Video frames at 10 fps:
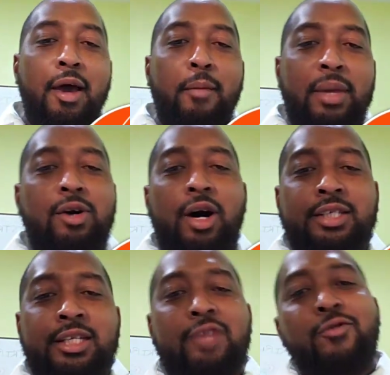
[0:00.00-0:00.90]
Because
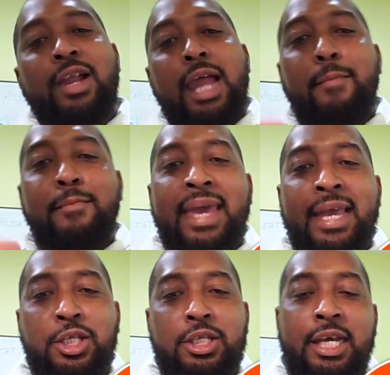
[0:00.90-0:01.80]
it's not really a
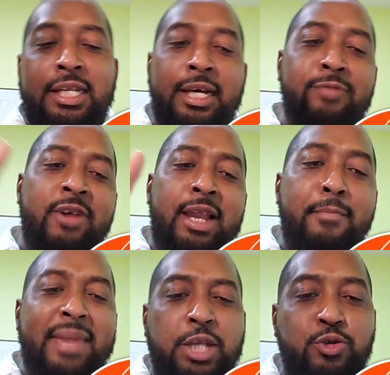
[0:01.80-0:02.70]

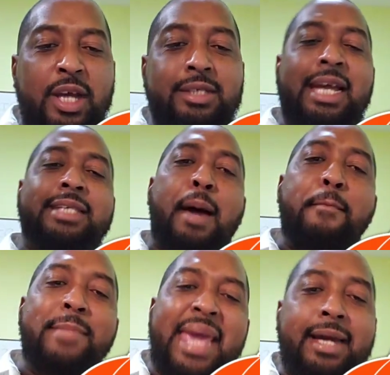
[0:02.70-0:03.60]
matrix, it's a
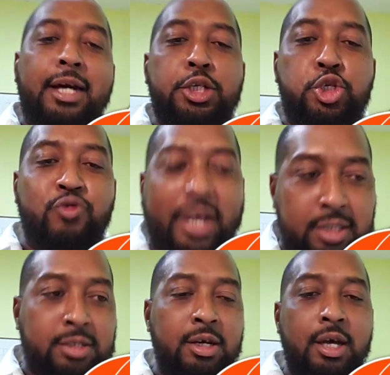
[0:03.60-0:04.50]

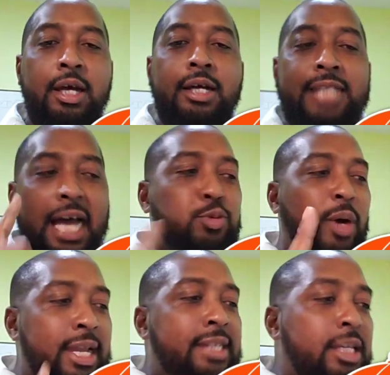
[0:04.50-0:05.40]
matrix. That's
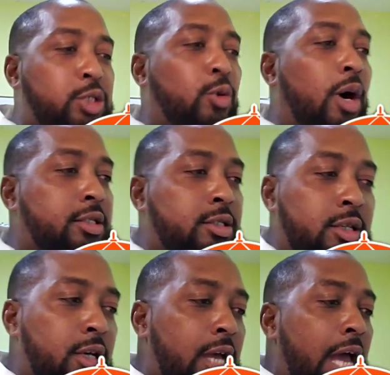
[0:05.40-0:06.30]
what they did to us.
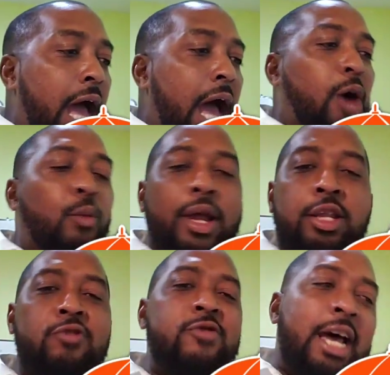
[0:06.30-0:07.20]
And when
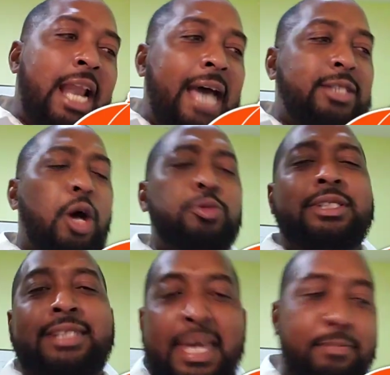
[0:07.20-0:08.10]
you realize how
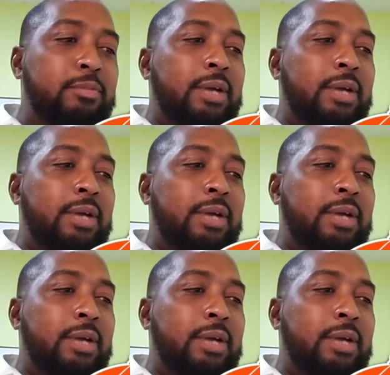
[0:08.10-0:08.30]
deep,